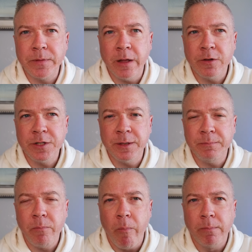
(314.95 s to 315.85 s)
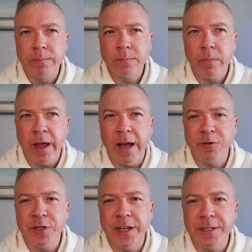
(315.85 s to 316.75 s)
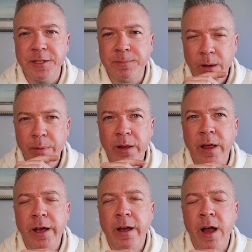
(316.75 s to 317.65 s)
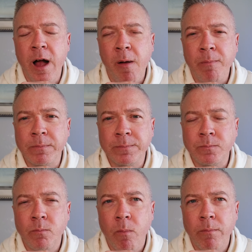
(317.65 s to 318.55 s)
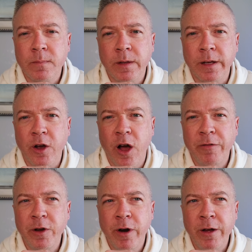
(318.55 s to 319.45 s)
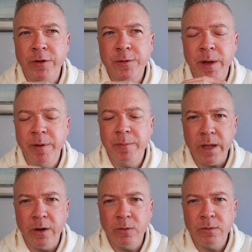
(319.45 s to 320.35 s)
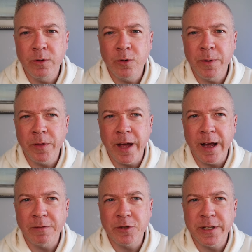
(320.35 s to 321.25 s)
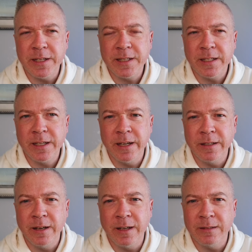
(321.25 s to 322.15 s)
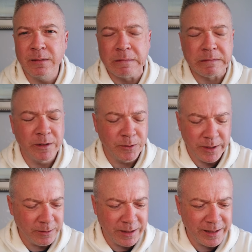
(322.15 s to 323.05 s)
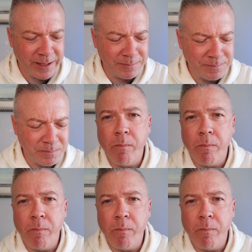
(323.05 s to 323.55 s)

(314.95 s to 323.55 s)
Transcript: Now there's a, an aftertaste. A bit like, uh, like coffee grounds maybe. I don't know about that aftertaste. That's kind of not, oh, no, I don't like that.